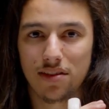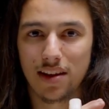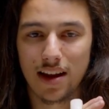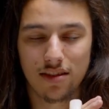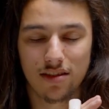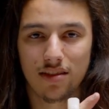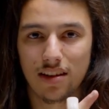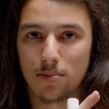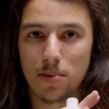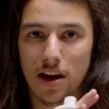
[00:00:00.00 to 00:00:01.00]
to see that just
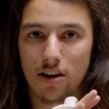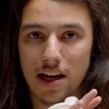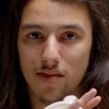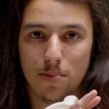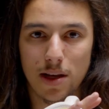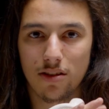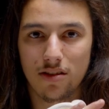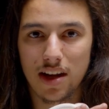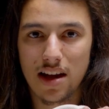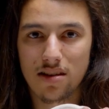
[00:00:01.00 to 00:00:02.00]
disappear and never be
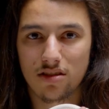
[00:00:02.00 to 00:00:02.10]
used again.